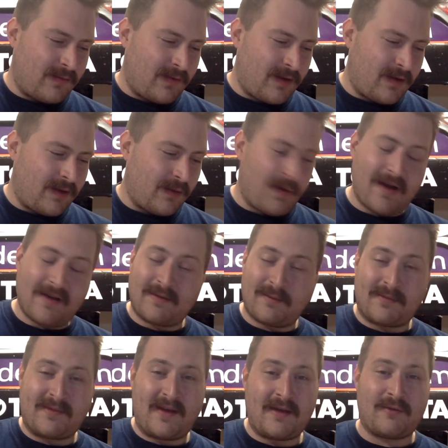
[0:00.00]
Otherwise, it
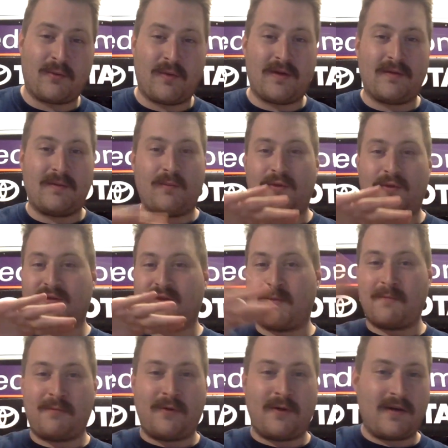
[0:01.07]
was stage one was
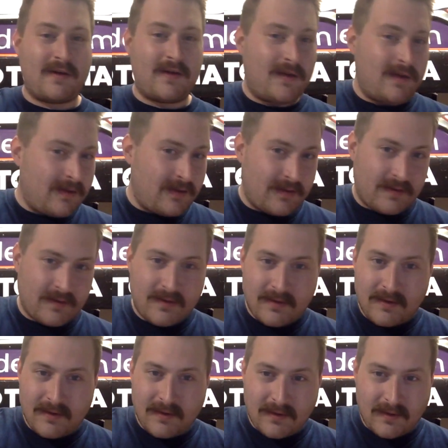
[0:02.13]
completely
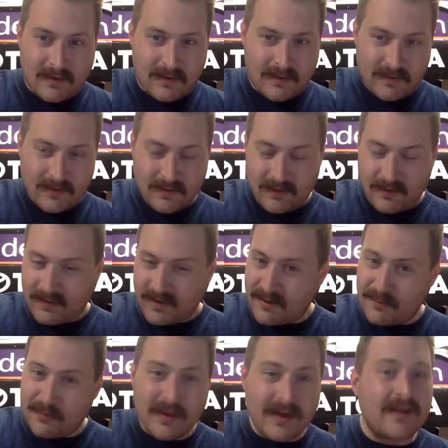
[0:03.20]

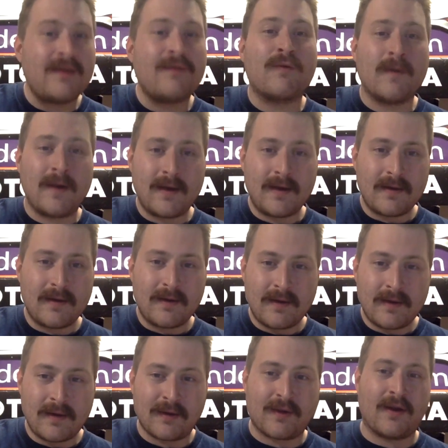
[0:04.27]
free.
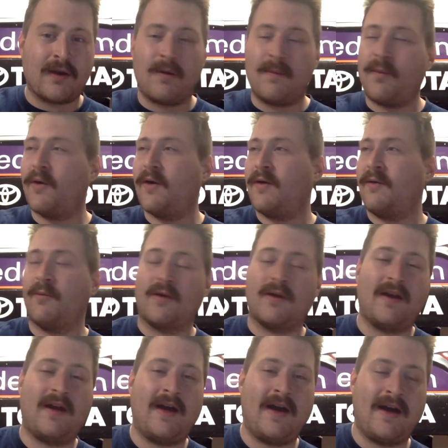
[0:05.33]
You thought, oh boy, we're
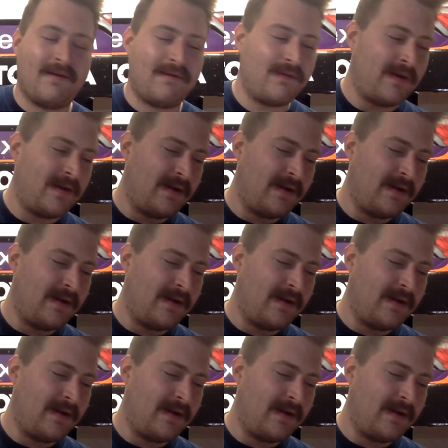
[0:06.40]
going to have